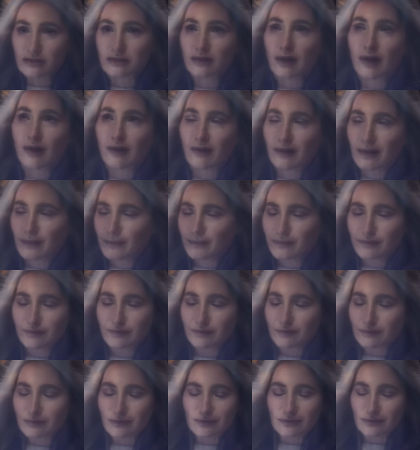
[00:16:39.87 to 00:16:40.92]
I think that
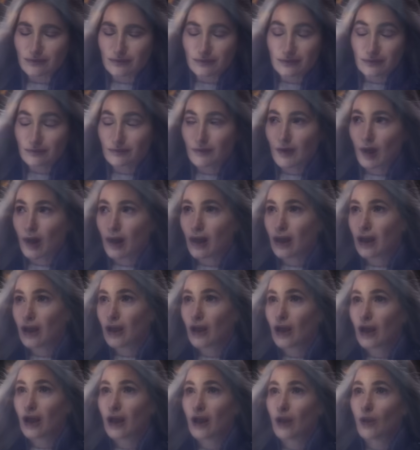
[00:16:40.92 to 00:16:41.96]
is a perfect
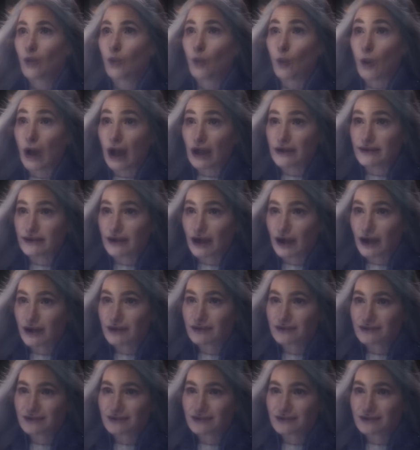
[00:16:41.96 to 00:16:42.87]
place for this character,